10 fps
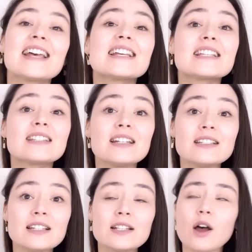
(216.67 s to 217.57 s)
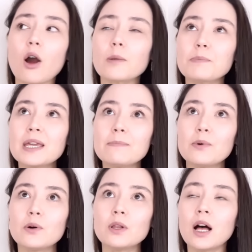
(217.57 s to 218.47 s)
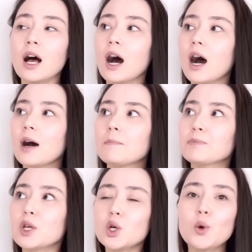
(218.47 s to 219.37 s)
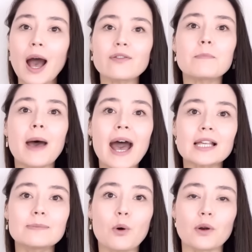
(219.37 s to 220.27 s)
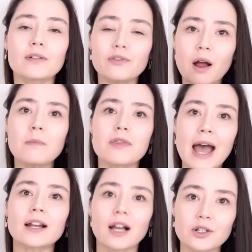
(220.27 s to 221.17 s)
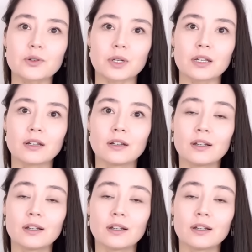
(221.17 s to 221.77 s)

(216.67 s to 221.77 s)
Citizens are people who have a passport from that country.